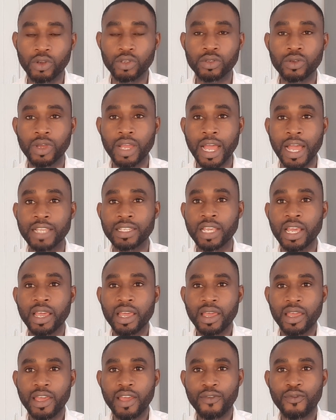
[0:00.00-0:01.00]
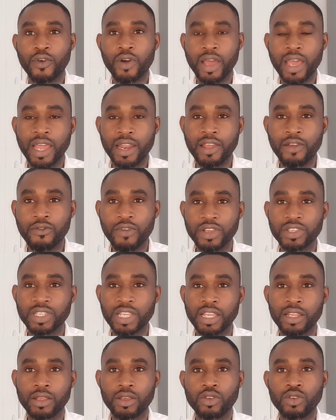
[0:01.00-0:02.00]
So guys, if for any
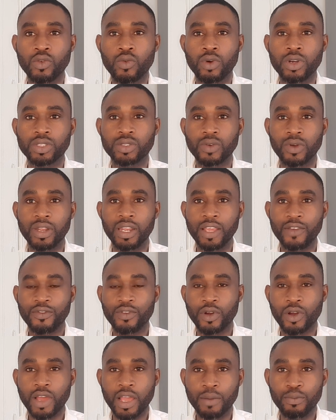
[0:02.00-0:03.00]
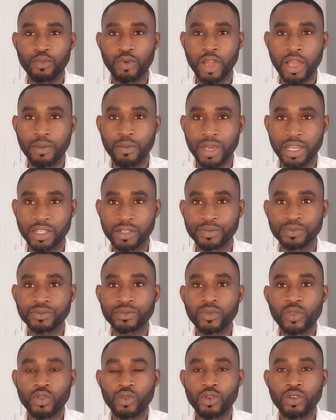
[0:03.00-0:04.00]
reason you want to leave your employment,
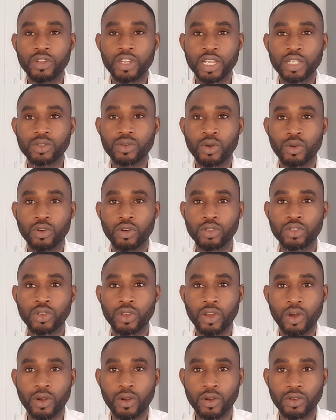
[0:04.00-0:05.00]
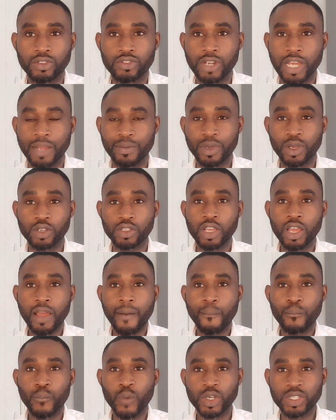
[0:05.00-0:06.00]
you need to go to your contract, because
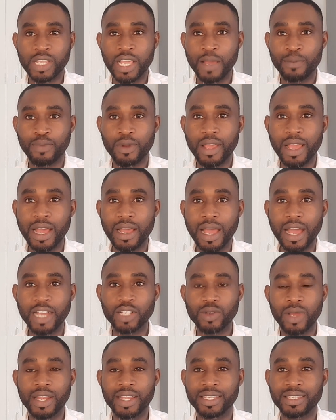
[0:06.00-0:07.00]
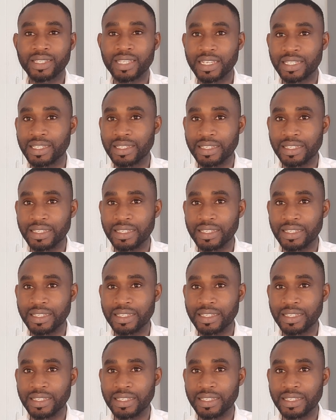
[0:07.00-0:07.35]
most employers actually state